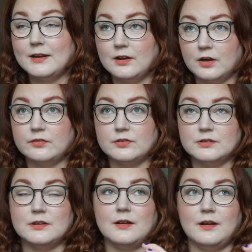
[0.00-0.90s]
love
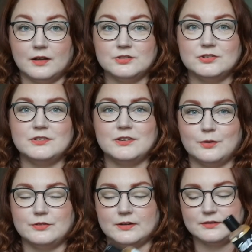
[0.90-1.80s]
Lush
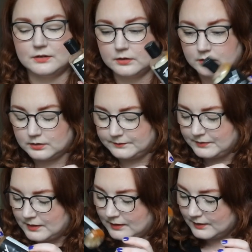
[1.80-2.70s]
shower gels. Oh,
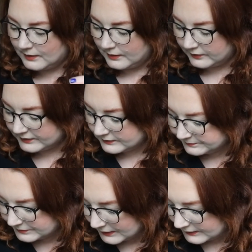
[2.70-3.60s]
love it.
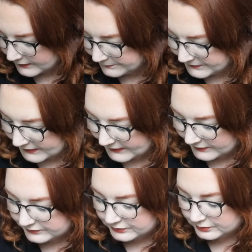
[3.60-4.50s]
Then I
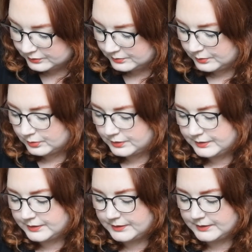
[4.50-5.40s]
have 2
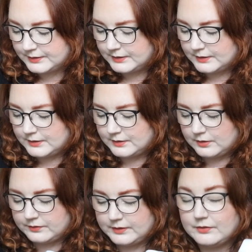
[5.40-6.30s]
more
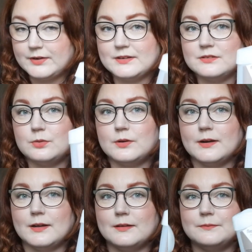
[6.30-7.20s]
of the
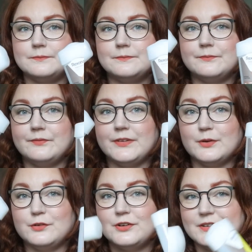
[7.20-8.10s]
Rexona
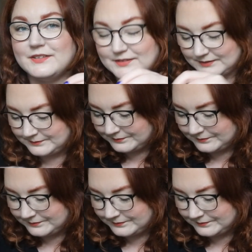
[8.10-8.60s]
deodorants.